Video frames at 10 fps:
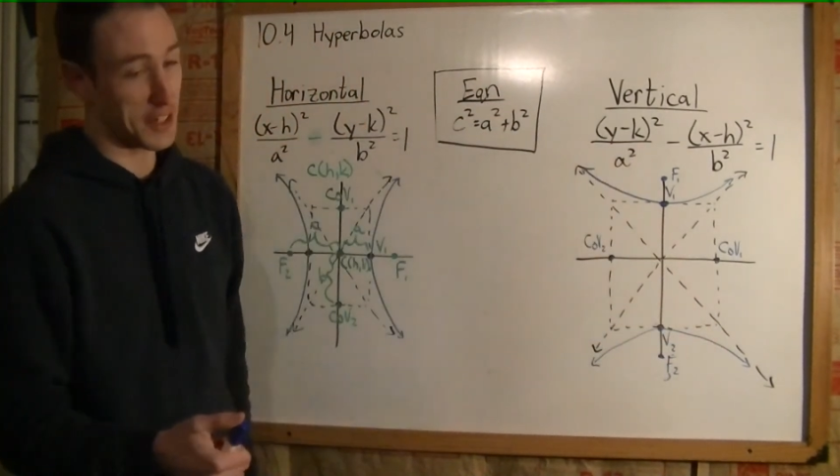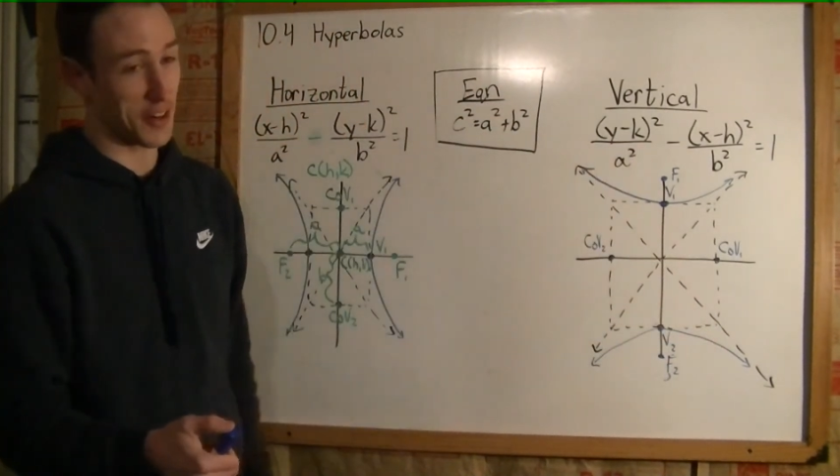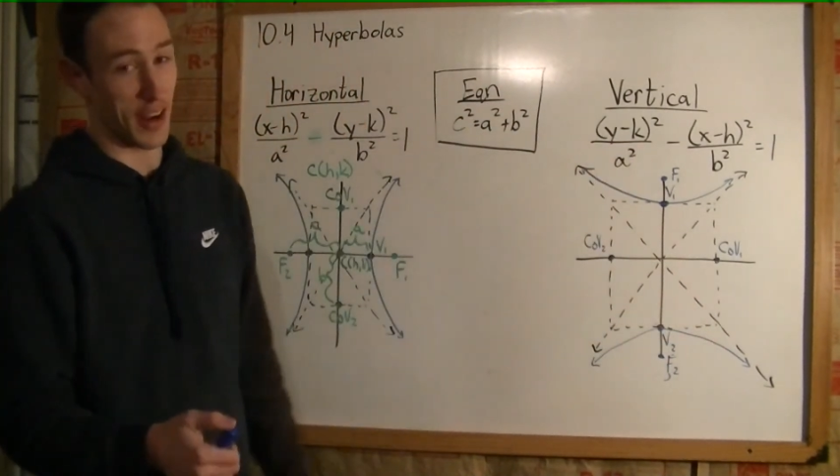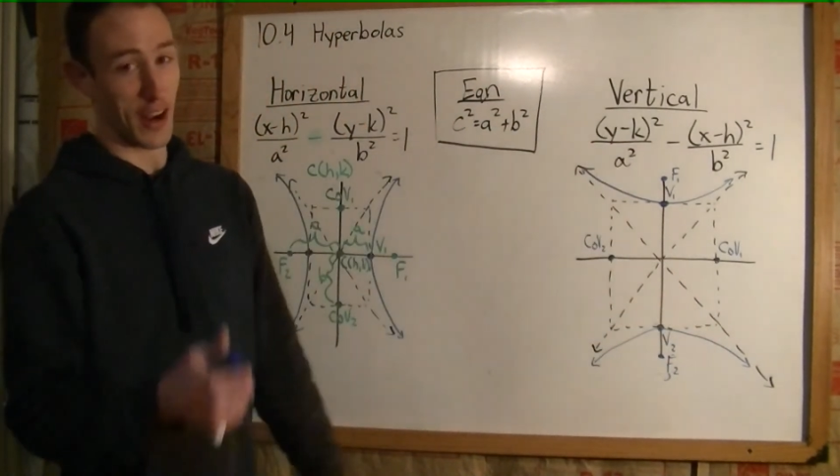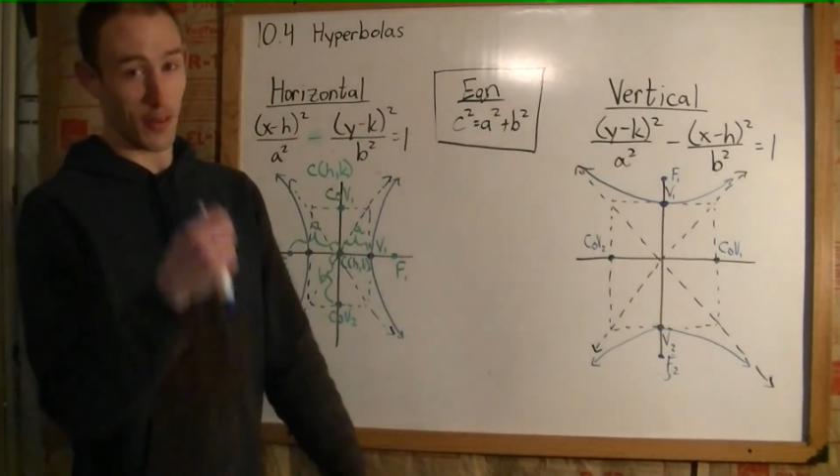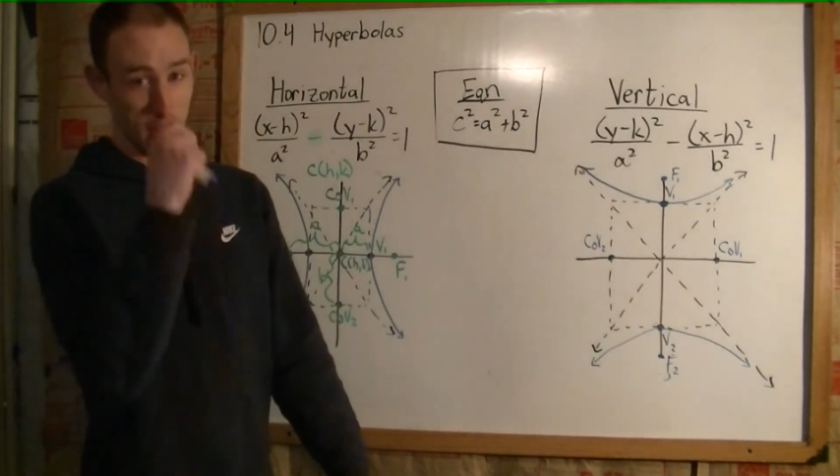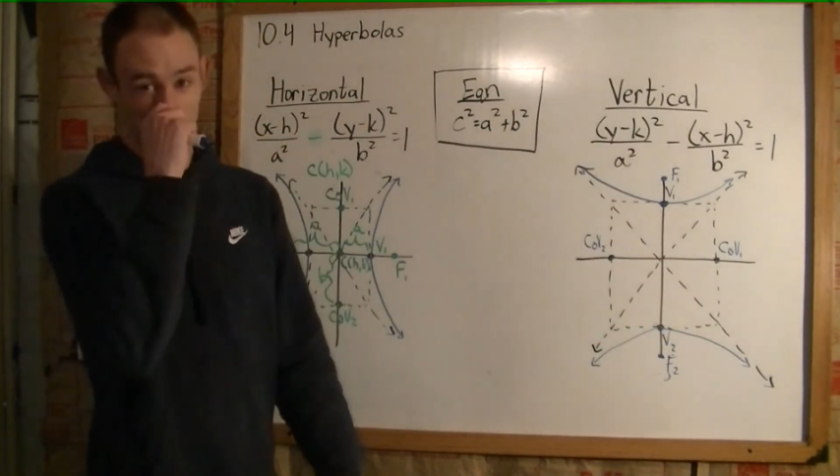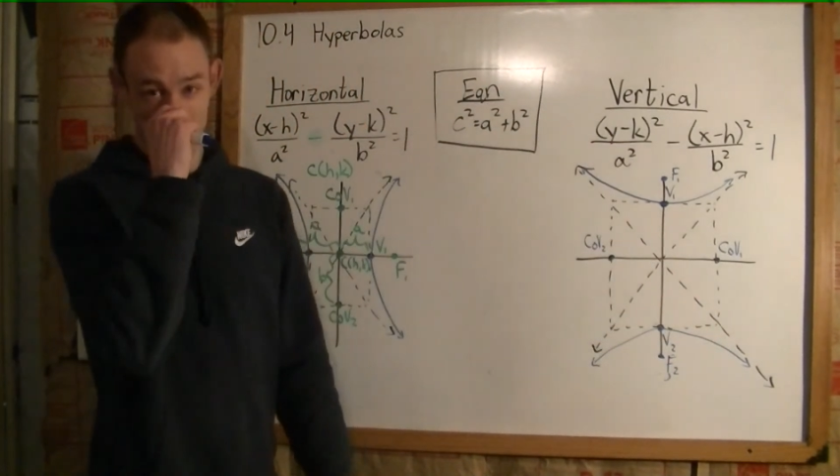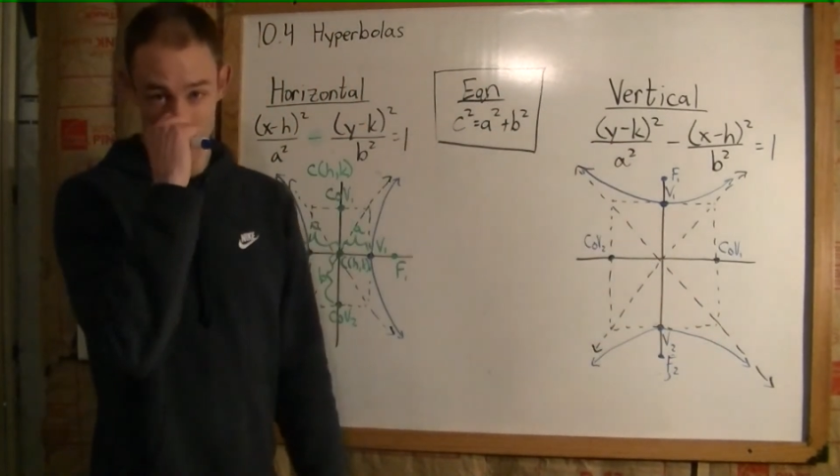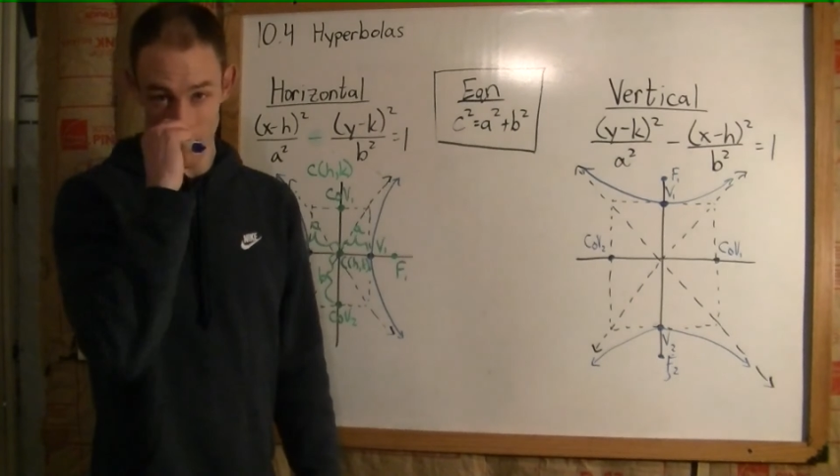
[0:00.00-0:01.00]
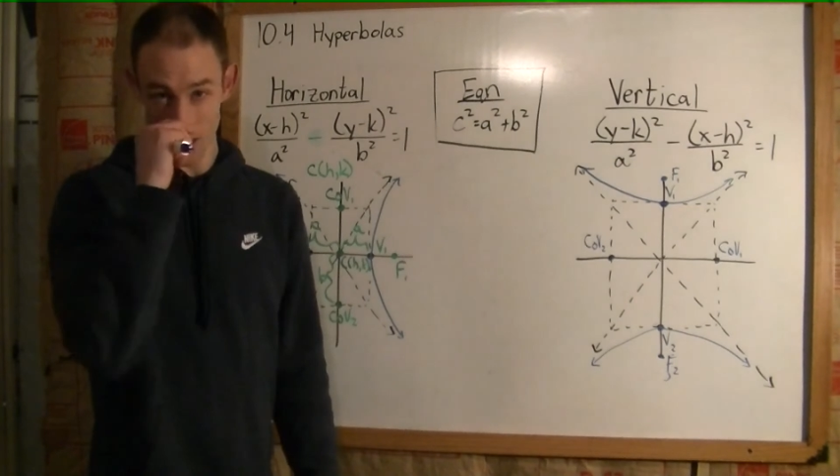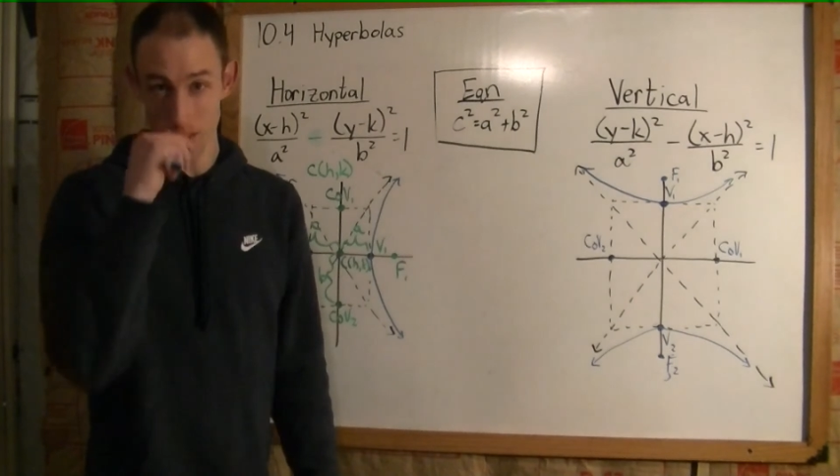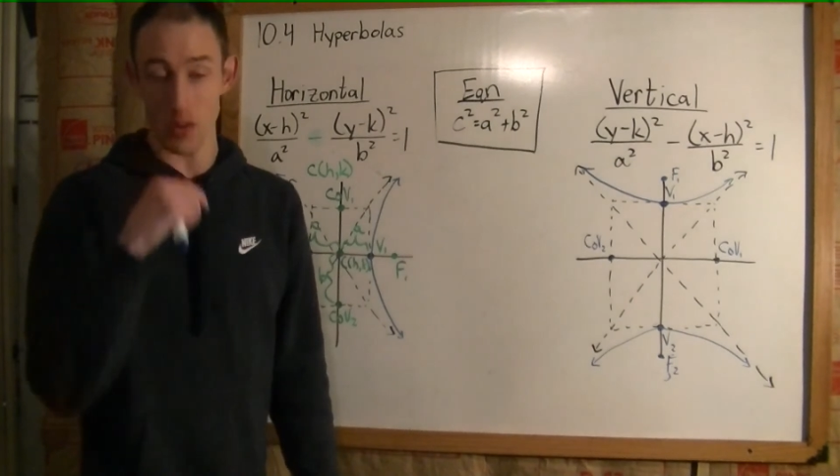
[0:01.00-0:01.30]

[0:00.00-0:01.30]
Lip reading: How do I construct those?